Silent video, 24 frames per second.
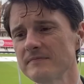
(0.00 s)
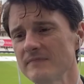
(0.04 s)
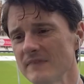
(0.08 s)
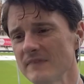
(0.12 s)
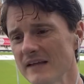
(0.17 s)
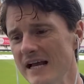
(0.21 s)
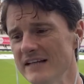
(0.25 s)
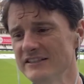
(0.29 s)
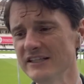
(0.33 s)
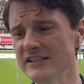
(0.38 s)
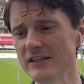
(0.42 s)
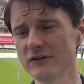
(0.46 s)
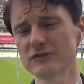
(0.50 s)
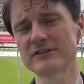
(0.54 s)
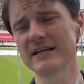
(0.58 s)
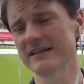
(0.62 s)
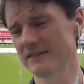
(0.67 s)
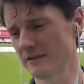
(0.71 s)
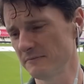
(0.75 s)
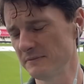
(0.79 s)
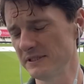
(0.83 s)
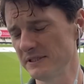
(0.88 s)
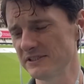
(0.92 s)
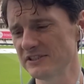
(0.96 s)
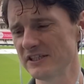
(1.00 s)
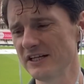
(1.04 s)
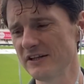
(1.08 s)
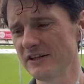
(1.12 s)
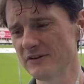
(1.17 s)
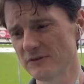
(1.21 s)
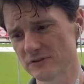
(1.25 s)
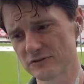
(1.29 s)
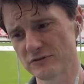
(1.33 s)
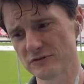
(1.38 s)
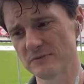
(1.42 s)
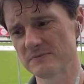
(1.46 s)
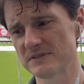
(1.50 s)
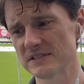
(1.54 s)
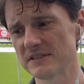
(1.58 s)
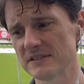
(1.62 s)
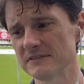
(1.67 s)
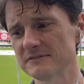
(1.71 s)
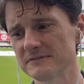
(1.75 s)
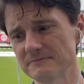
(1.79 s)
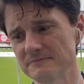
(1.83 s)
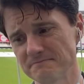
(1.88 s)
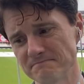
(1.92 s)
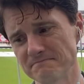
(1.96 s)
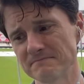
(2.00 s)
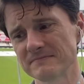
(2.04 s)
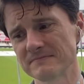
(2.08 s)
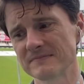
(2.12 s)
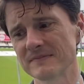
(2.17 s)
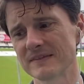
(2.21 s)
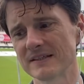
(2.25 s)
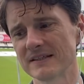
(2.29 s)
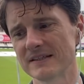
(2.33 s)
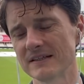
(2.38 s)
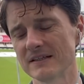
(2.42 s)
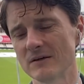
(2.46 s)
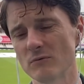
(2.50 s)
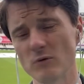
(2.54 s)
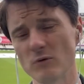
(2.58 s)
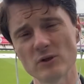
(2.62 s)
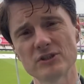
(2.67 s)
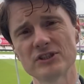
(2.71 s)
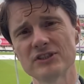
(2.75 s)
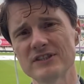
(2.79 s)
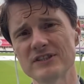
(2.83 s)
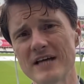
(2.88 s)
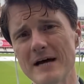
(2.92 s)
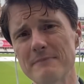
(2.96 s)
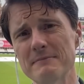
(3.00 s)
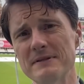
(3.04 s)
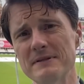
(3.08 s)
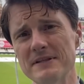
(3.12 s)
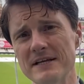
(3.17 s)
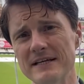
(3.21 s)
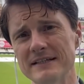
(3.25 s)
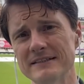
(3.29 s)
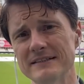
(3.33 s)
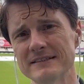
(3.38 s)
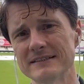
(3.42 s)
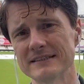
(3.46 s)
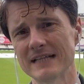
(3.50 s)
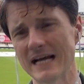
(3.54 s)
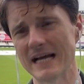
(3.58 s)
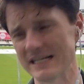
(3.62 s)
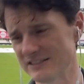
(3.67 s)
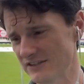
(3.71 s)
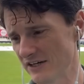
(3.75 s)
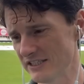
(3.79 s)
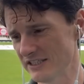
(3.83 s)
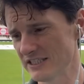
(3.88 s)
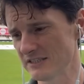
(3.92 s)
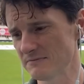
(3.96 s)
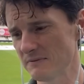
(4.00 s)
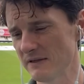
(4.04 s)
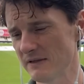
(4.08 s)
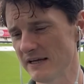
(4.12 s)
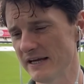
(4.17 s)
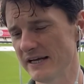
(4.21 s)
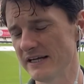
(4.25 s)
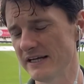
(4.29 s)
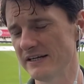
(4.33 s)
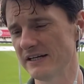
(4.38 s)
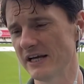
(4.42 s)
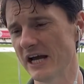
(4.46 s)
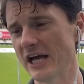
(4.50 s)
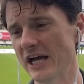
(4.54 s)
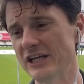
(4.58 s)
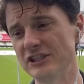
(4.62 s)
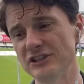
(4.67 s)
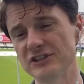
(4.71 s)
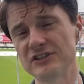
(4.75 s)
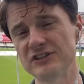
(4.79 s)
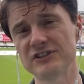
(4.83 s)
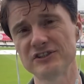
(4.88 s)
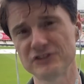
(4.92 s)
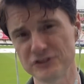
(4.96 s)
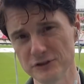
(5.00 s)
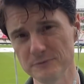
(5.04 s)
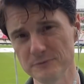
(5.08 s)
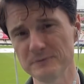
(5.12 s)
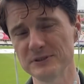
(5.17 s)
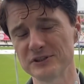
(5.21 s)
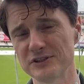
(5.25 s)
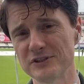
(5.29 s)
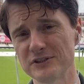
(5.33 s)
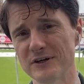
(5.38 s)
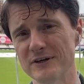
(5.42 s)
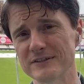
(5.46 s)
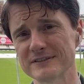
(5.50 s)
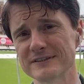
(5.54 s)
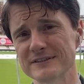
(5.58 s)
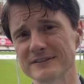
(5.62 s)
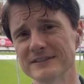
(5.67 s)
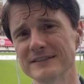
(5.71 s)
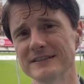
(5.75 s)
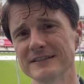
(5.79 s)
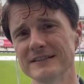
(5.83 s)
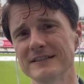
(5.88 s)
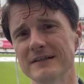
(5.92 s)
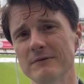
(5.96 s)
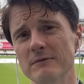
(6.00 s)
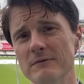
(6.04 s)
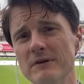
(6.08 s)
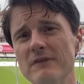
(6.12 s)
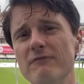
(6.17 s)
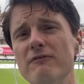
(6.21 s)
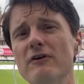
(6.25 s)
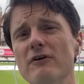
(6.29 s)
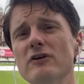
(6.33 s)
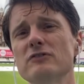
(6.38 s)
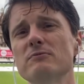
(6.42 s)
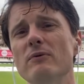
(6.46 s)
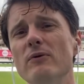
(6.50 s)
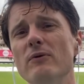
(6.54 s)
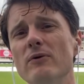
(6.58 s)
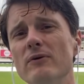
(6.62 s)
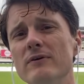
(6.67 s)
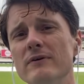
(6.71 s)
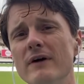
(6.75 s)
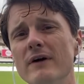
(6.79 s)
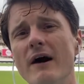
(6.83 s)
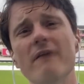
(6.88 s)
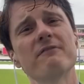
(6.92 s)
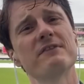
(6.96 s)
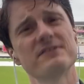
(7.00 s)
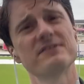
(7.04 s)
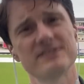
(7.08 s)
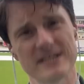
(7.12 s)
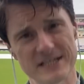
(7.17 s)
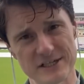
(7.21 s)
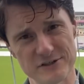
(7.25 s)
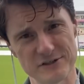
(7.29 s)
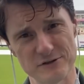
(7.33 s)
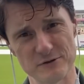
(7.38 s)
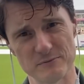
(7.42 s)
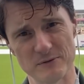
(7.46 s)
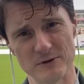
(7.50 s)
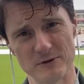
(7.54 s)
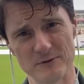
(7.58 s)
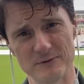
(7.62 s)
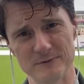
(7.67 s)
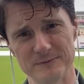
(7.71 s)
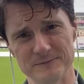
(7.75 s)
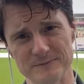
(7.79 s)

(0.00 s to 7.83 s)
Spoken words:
As he looked down at the pitch and he thought to himself, what just happened there? As I just played a stupid shot with the first ball of the second new ball.